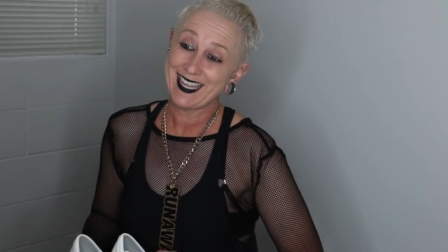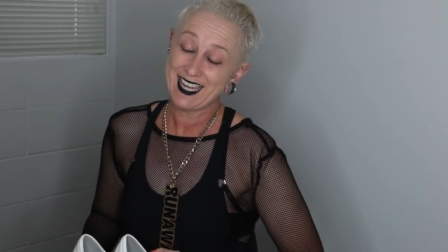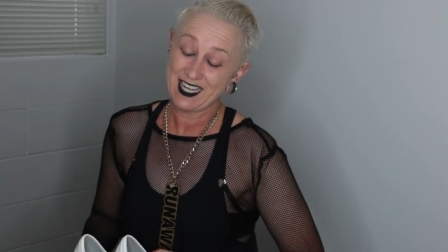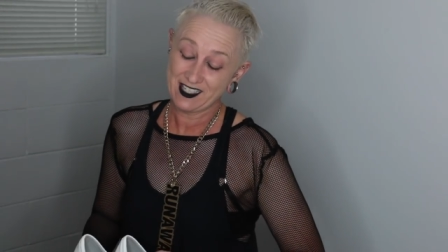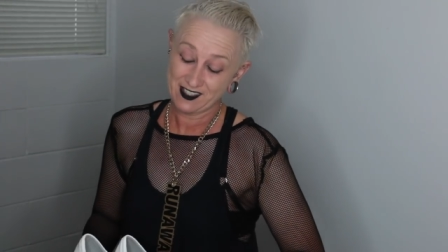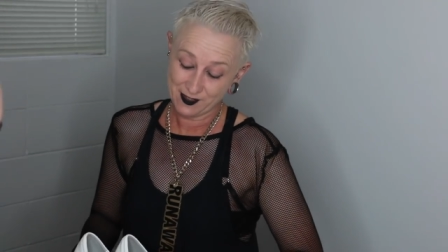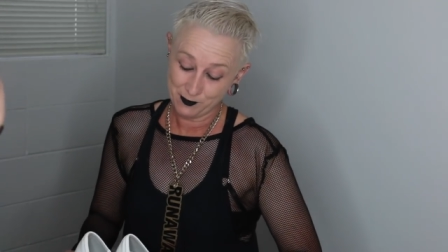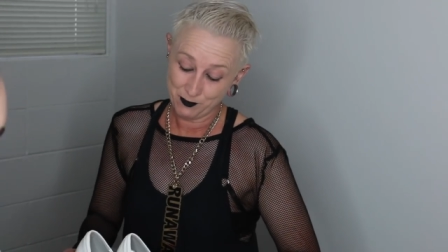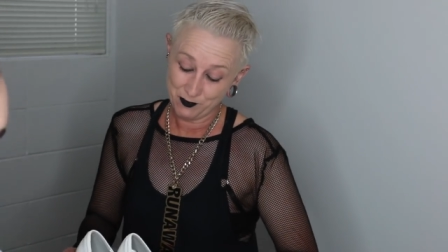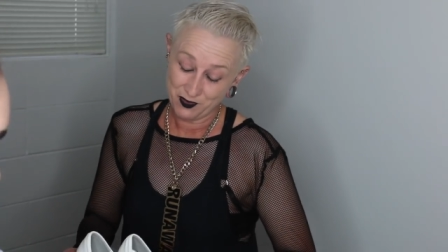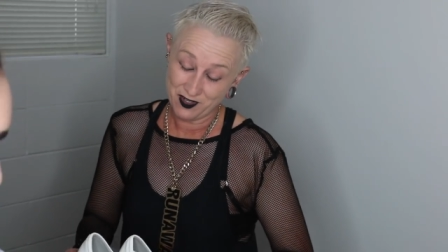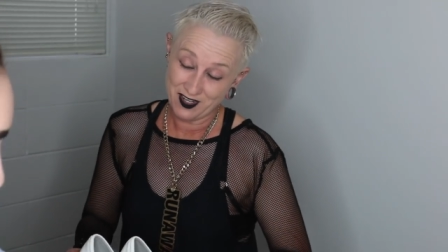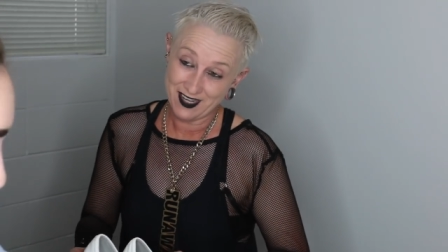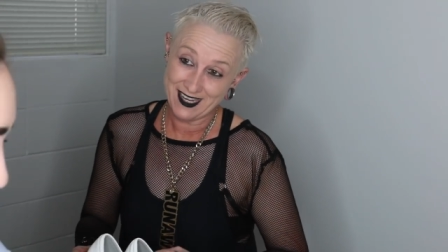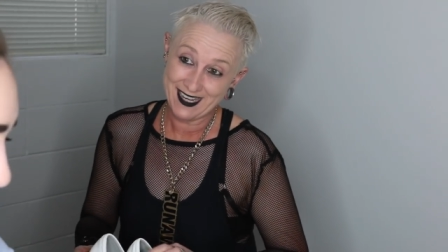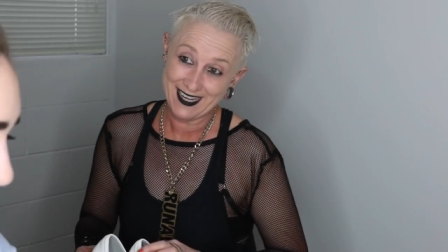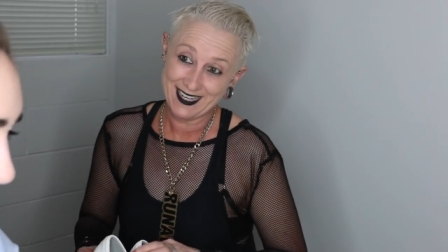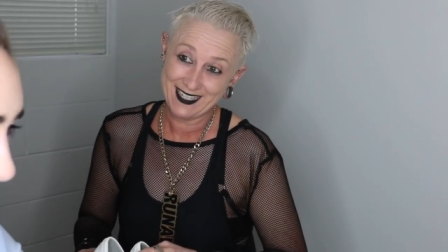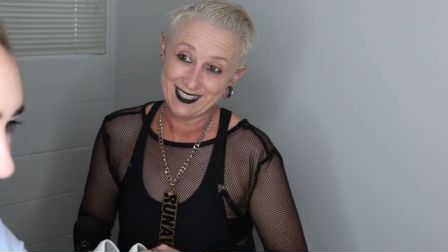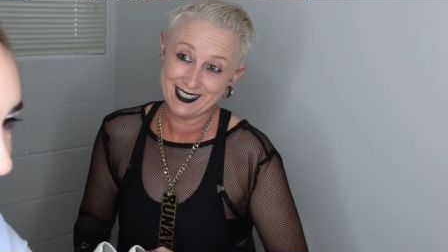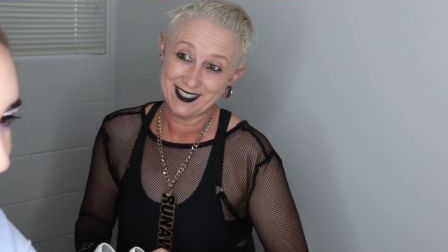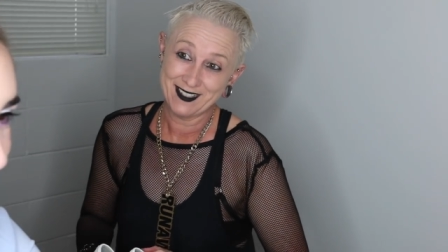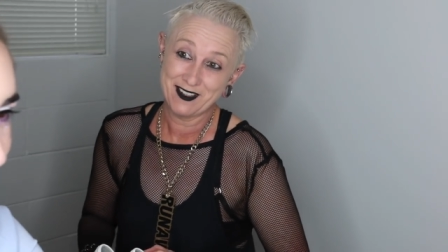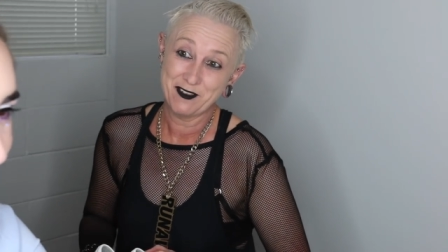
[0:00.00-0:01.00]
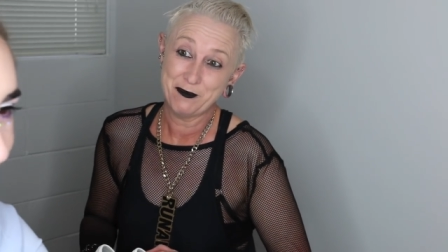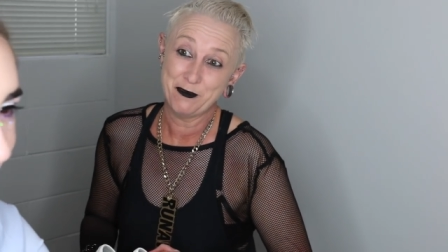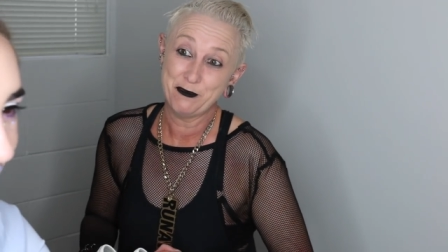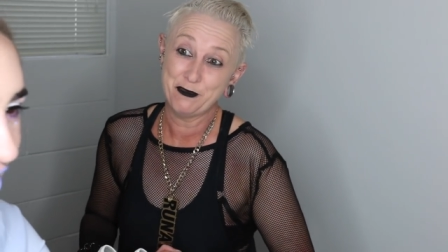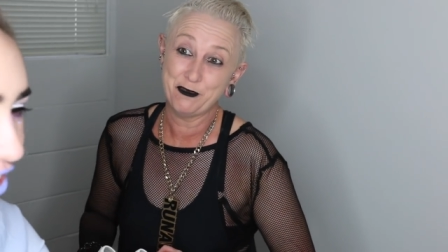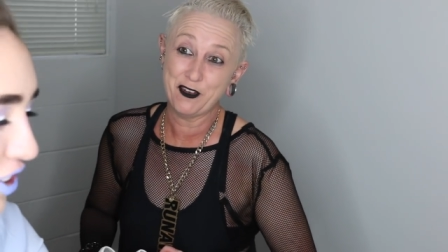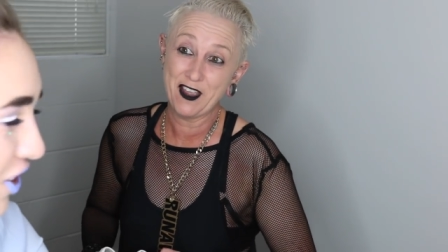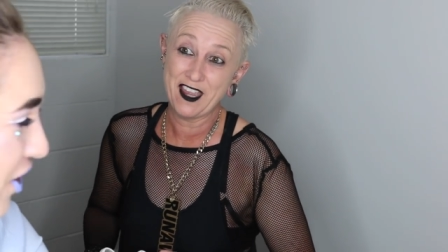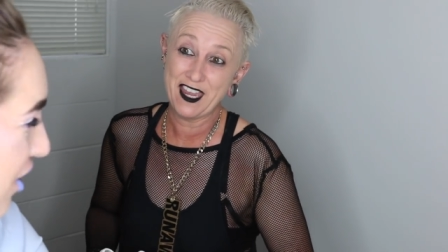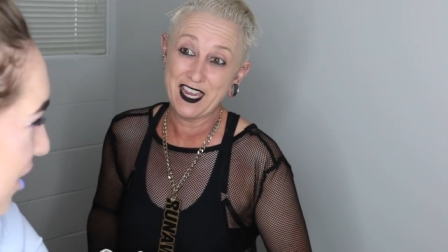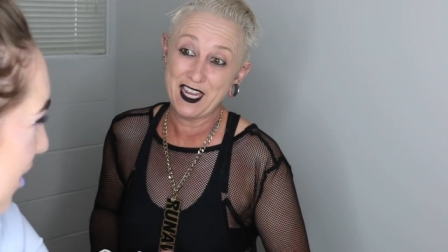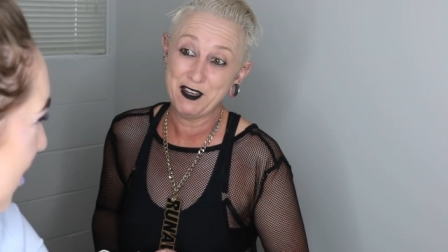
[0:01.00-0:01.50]
that's my
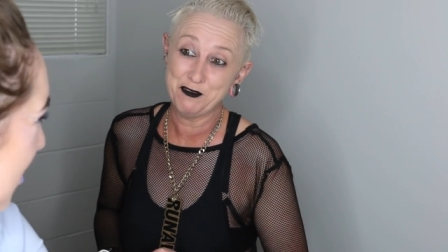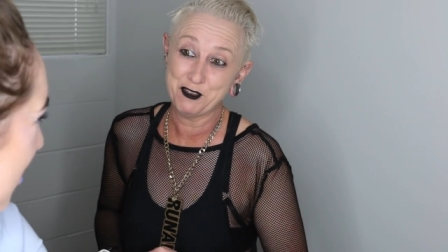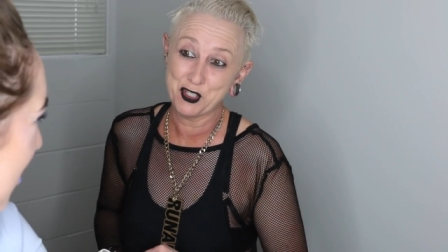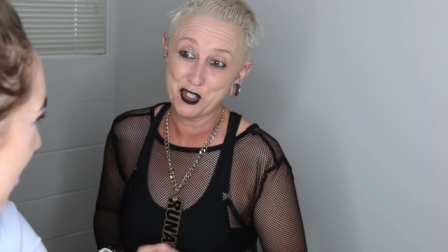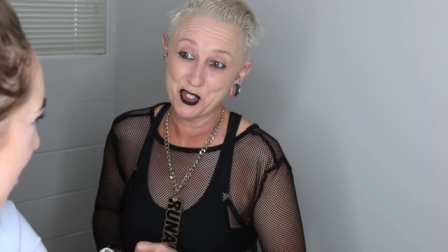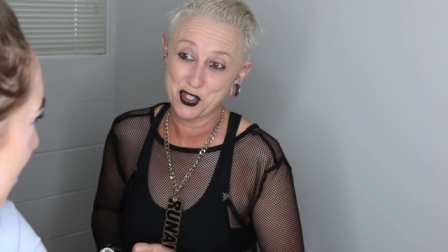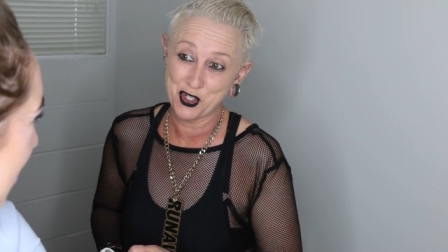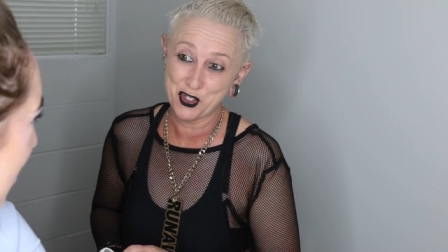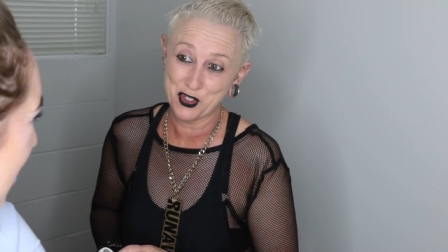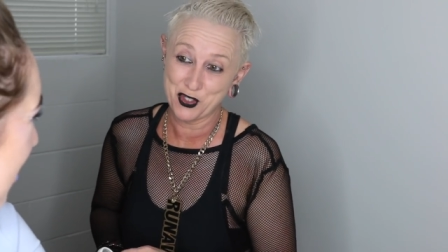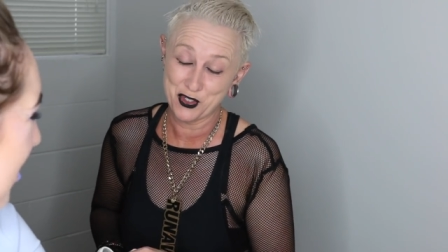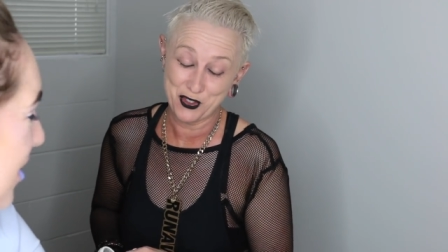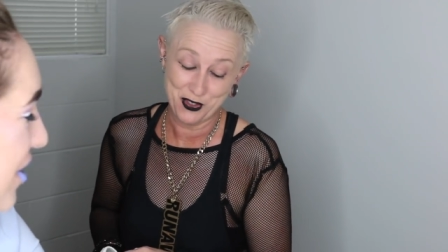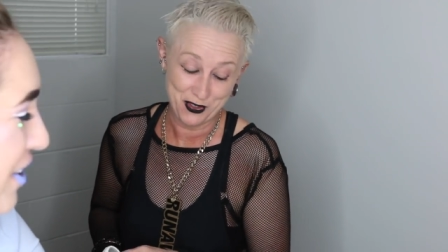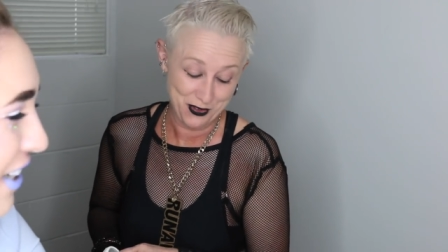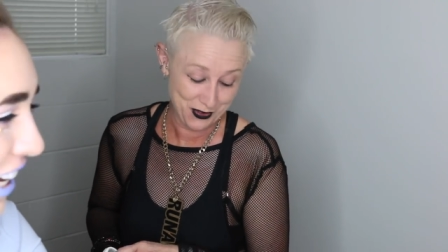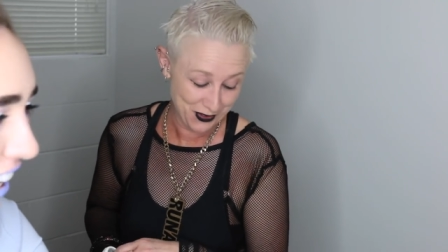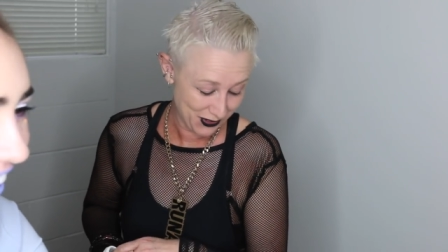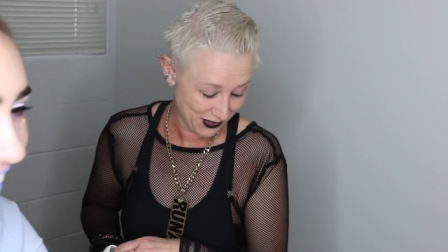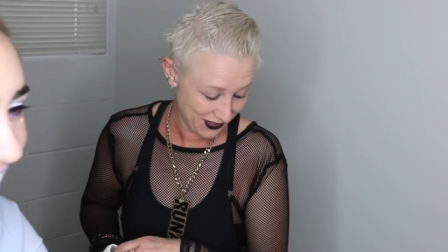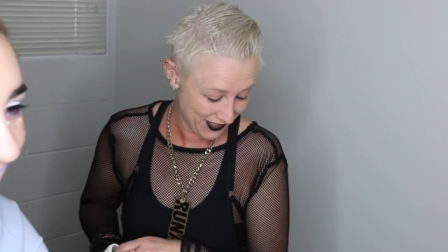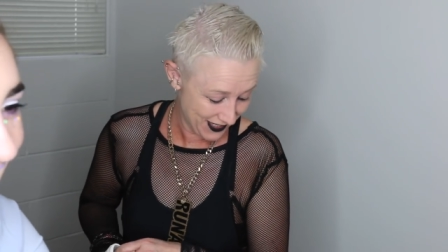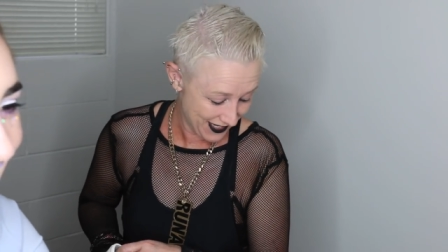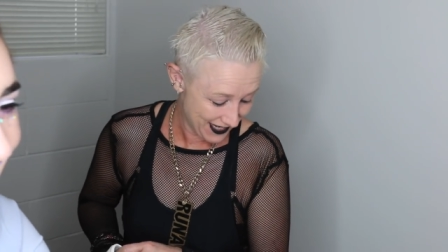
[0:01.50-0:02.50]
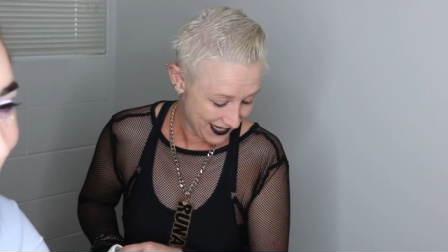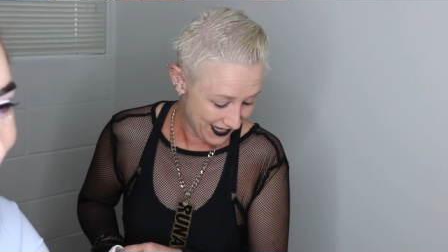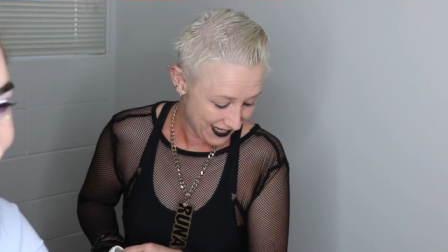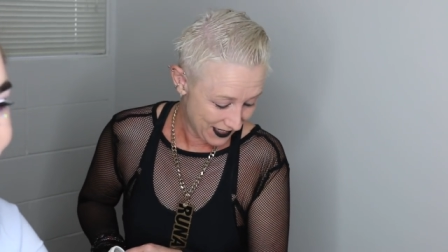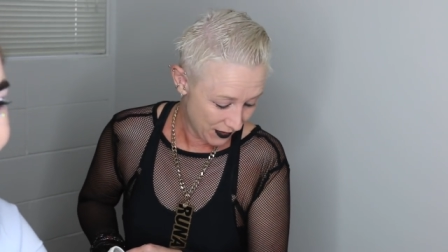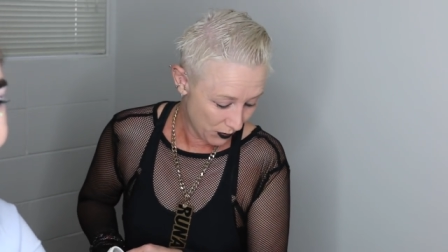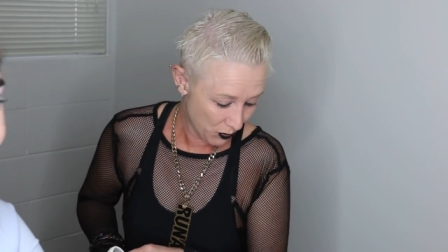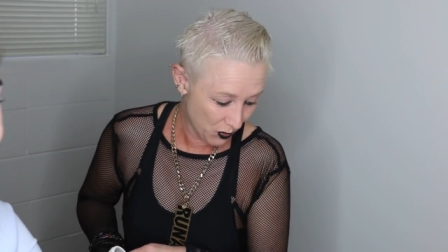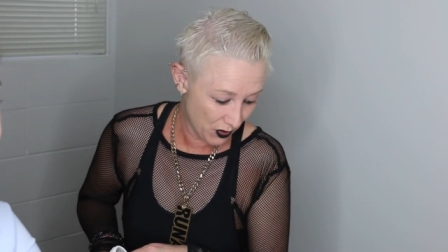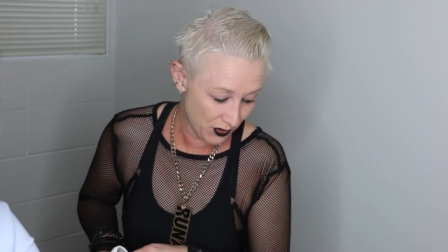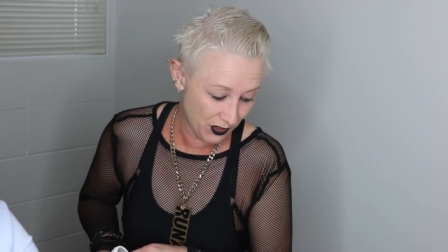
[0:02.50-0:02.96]
shoe collection.